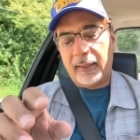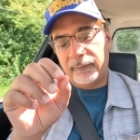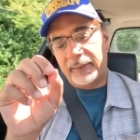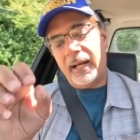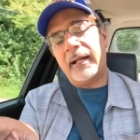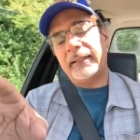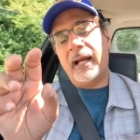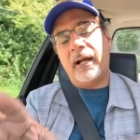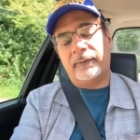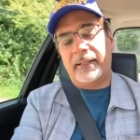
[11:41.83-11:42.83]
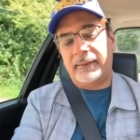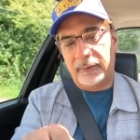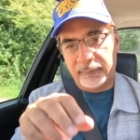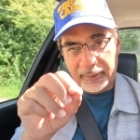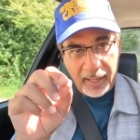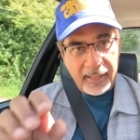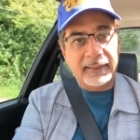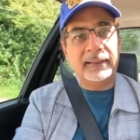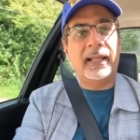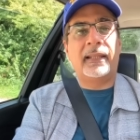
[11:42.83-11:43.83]
regarding our great city,
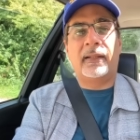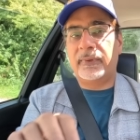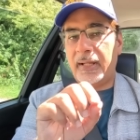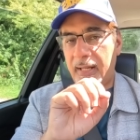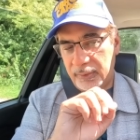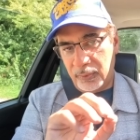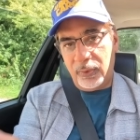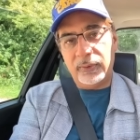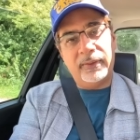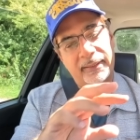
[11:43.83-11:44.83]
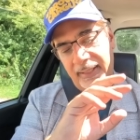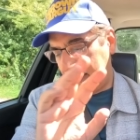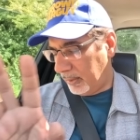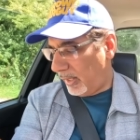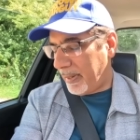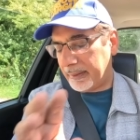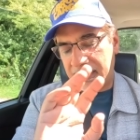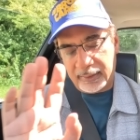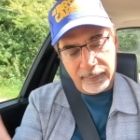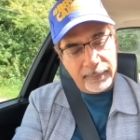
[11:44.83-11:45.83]
regarding London, regarding all those, again, going back to
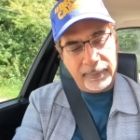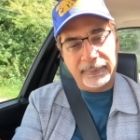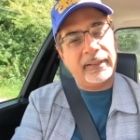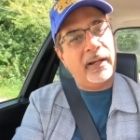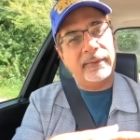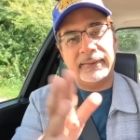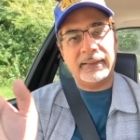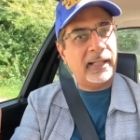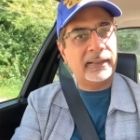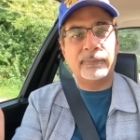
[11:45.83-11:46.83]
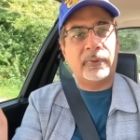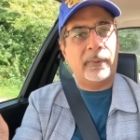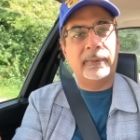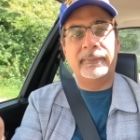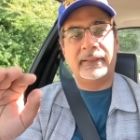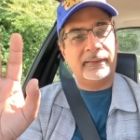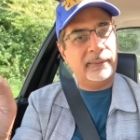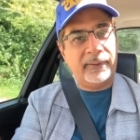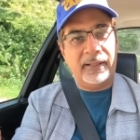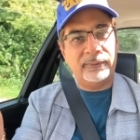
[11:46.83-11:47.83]
the smug people say, oh, this is a London problem. It doesn't
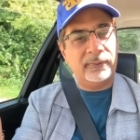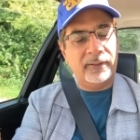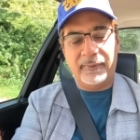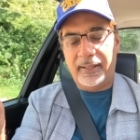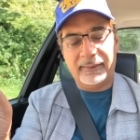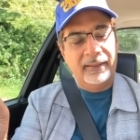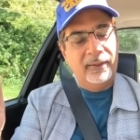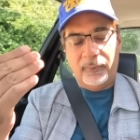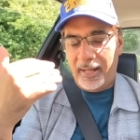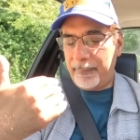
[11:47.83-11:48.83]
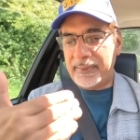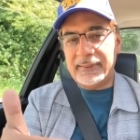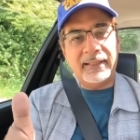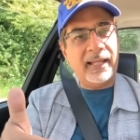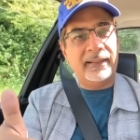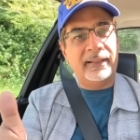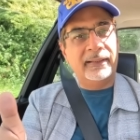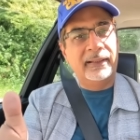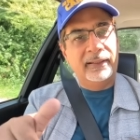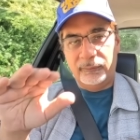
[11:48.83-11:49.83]
apply to all of us. What happens in
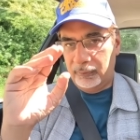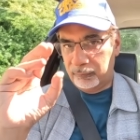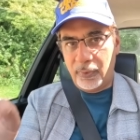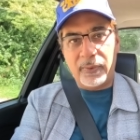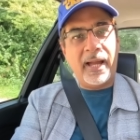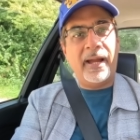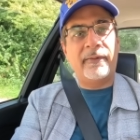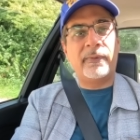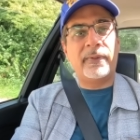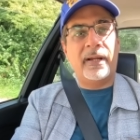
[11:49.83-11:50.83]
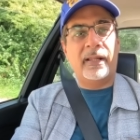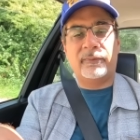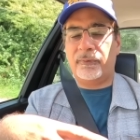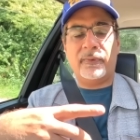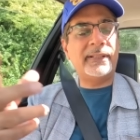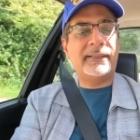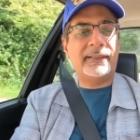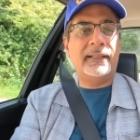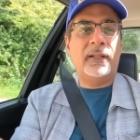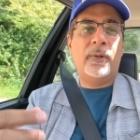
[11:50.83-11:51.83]
London, it will roll out everywhere else. We've already
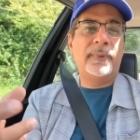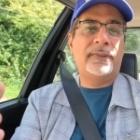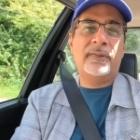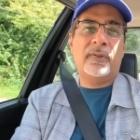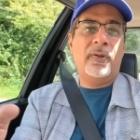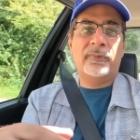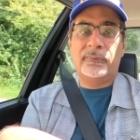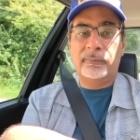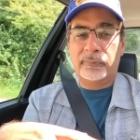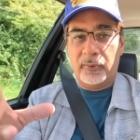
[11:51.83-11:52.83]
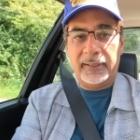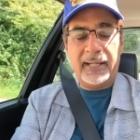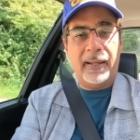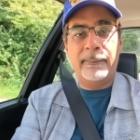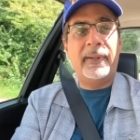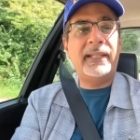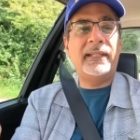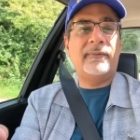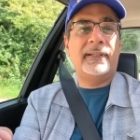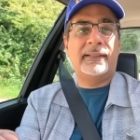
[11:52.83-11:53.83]
seen low emission zones rolling out in
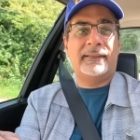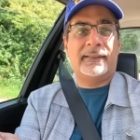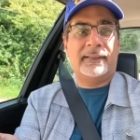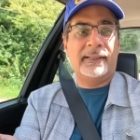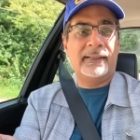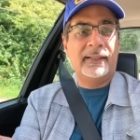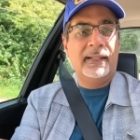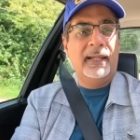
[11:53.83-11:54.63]
many of the other cities.